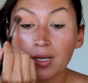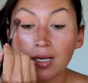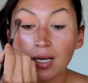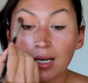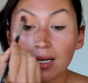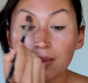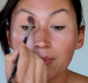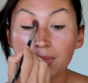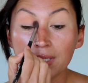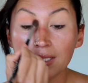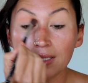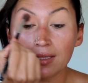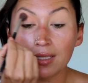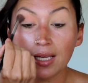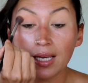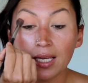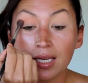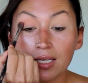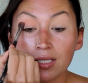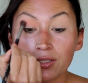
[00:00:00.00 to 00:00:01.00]
I mean,
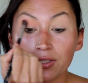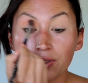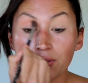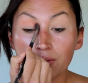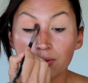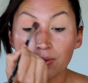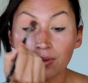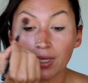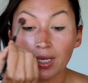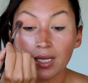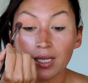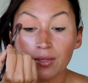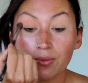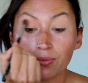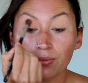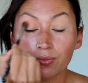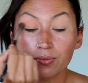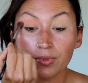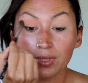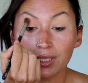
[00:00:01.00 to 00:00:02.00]
they do. They
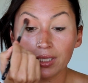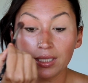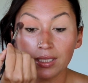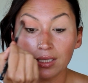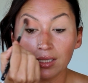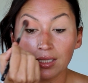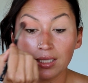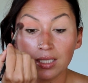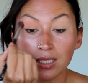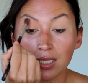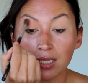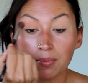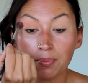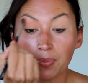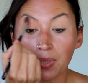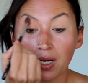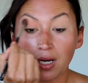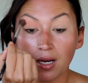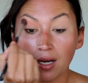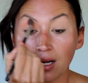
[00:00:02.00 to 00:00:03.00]
really
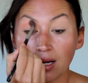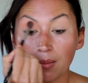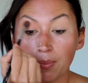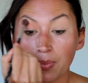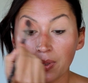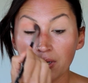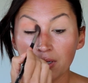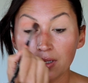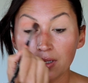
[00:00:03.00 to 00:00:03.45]
pop.